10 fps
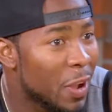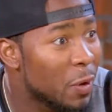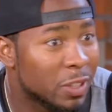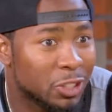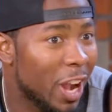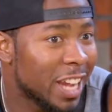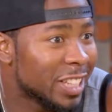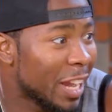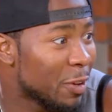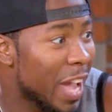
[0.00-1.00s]
know it's
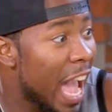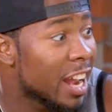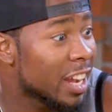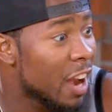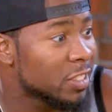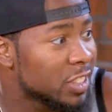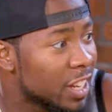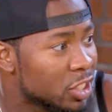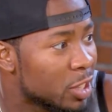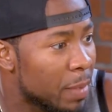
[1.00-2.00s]
crazy. like we had a
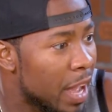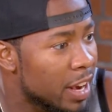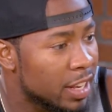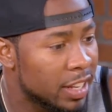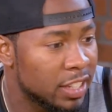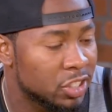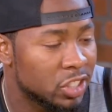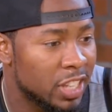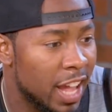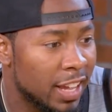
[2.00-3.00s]
conversation about it, and it's
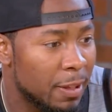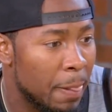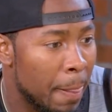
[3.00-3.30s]
just like,